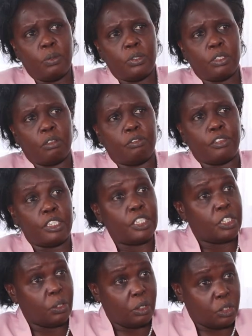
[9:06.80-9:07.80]
use of
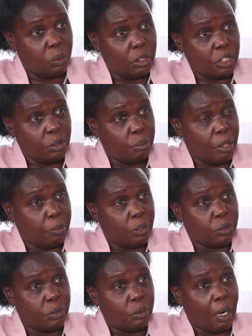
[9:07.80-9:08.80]
digital tools to be able
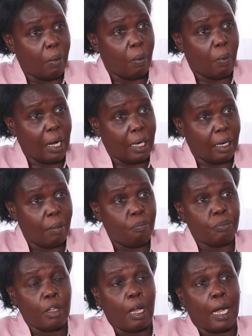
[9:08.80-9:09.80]
to do our work.
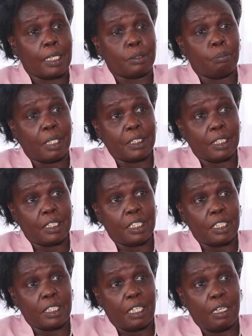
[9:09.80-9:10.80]
As much as
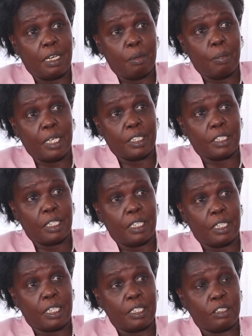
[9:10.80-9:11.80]
it is labor
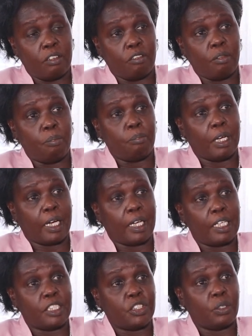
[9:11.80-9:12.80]
intensive,
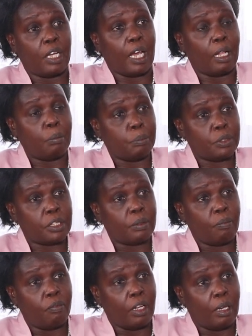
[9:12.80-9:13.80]
mechanization helps
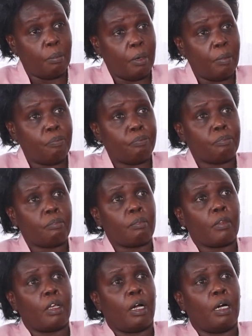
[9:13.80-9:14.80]
the labor.
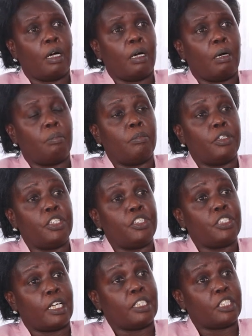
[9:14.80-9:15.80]

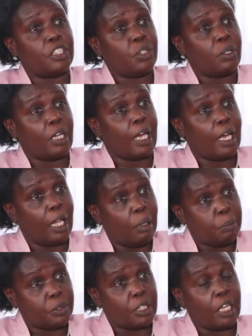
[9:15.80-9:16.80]
Digitization
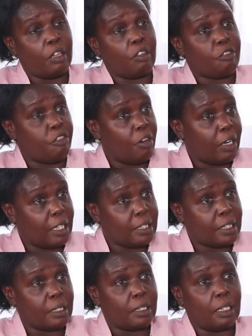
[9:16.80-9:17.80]
helps in the
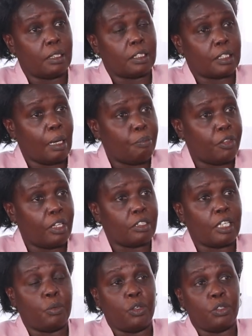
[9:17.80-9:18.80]
focus. Some things
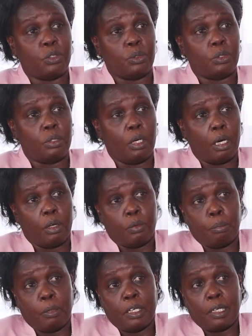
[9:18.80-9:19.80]
that we used to
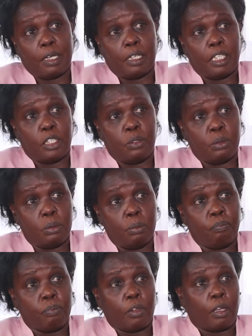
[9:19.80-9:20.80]
rudimentarily
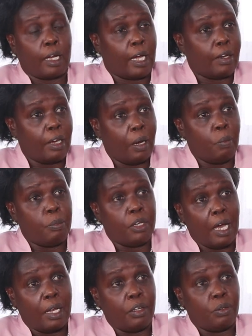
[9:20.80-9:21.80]
do can now be
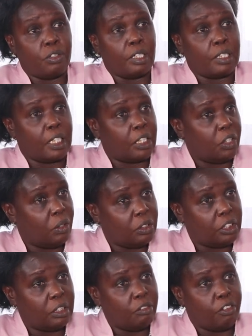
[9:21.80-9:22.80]
done using
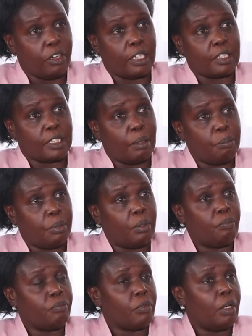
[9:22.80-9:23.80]
technology. For
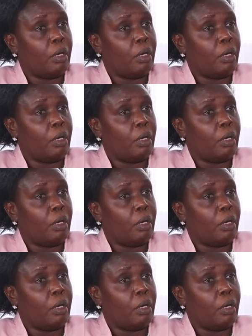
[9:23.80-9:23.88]
example,